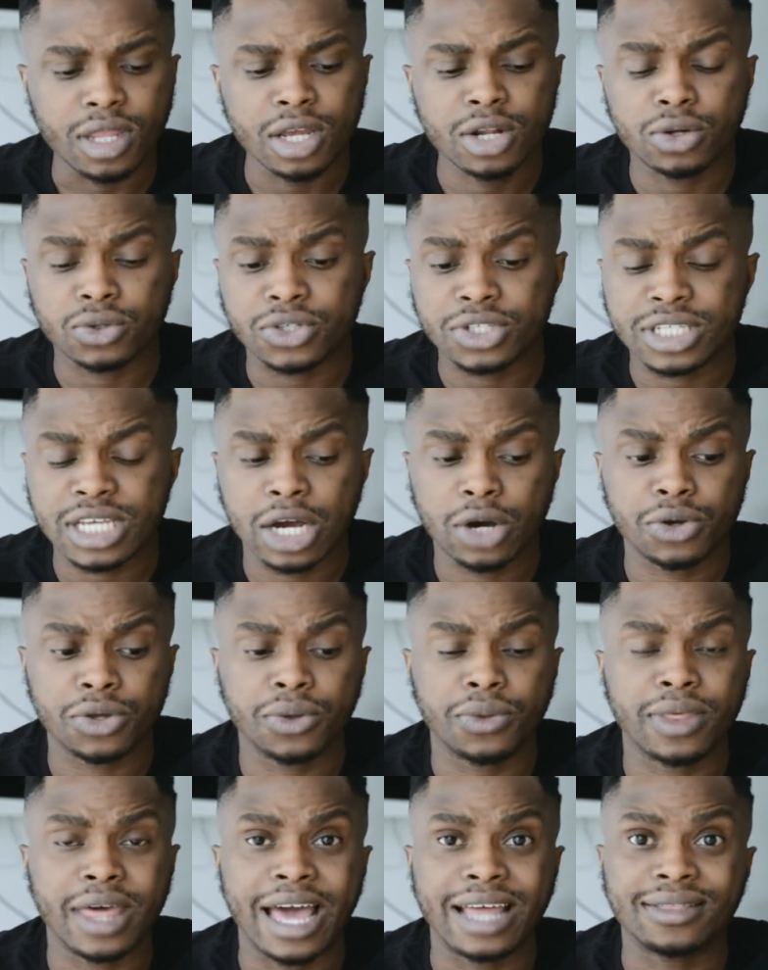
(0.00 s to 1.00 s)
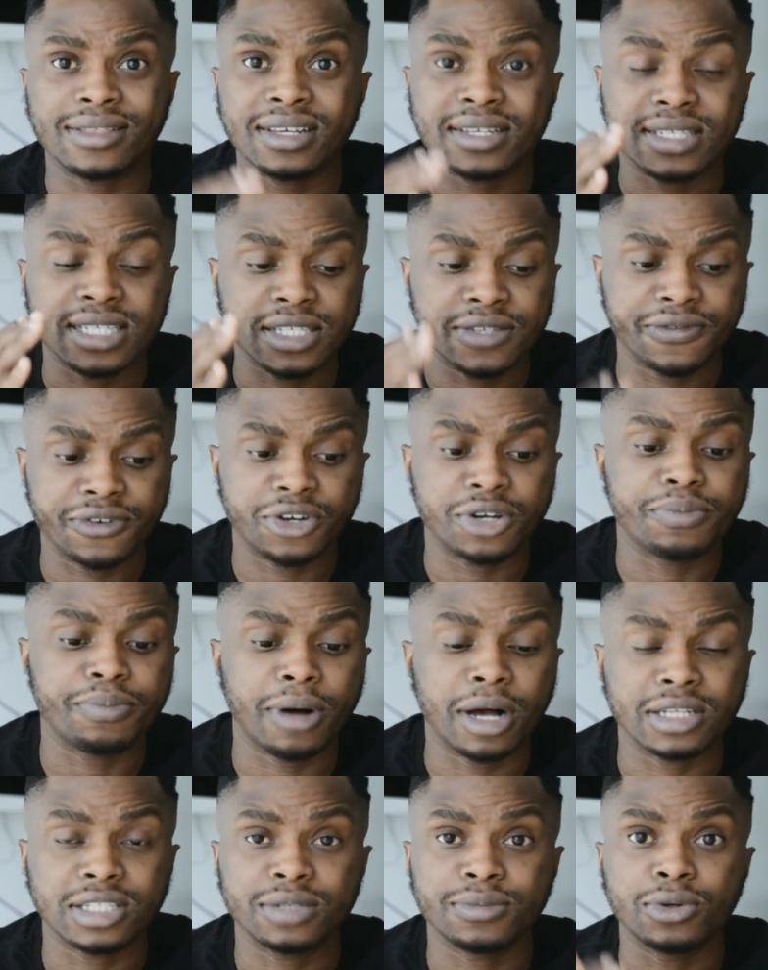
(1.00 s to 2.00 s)
you know, to tell you that this is very
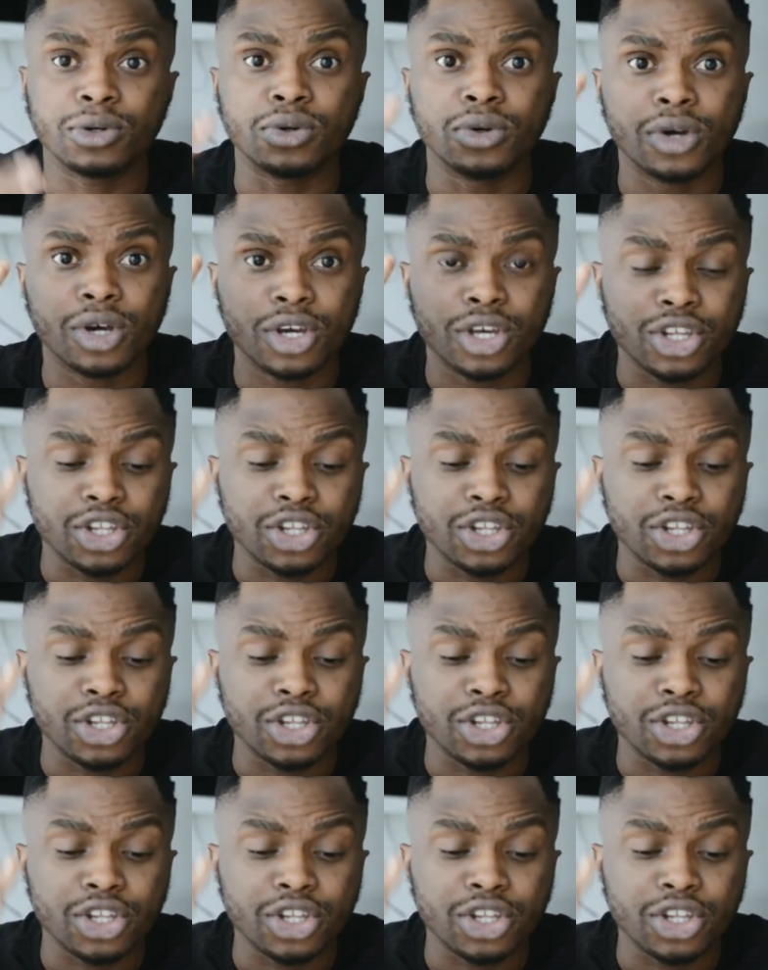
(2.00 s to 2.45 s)
possible.